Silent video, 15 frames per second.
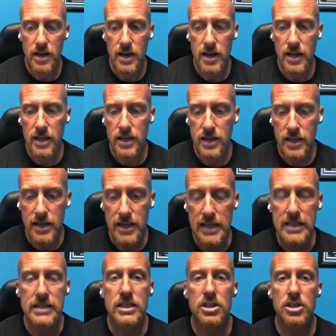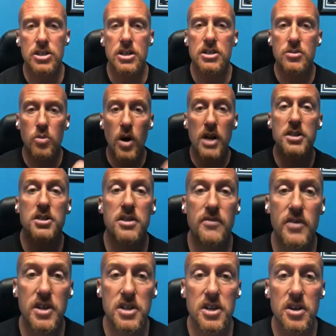And it isn't just watching a
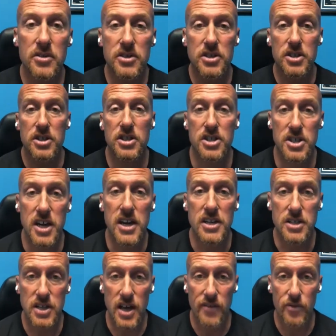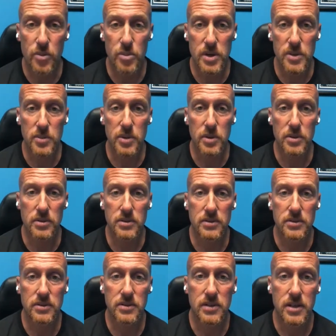video that's going to change that for people.
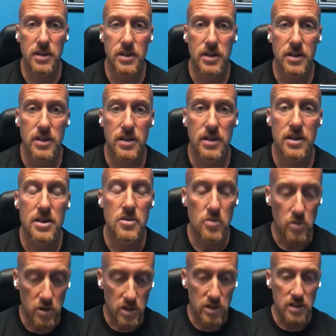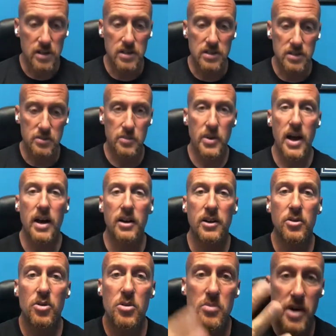It really is about
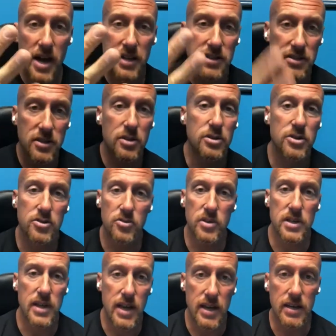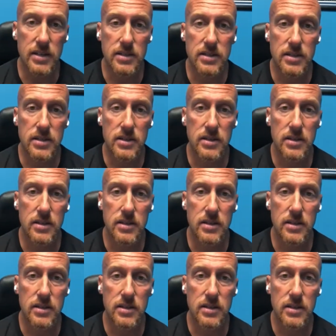going back to those 3 A's.